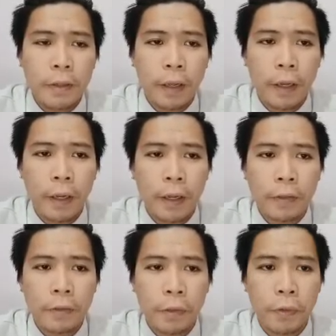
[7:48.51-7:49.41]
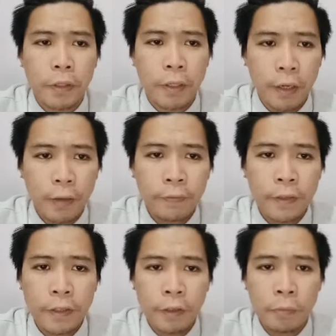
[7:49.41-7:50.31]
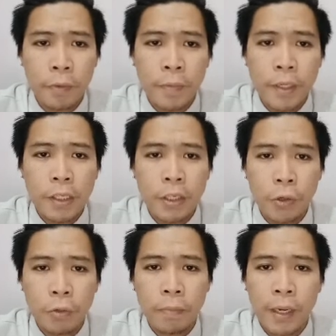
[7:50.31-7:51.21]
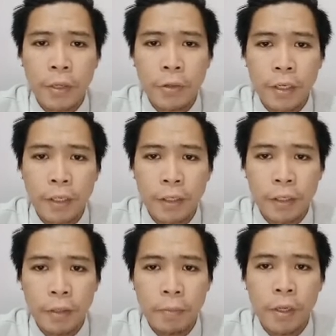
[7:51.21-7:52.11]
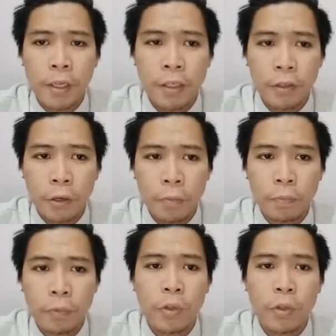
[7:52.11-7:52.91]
So the graph result will be shown by using the Simulink scope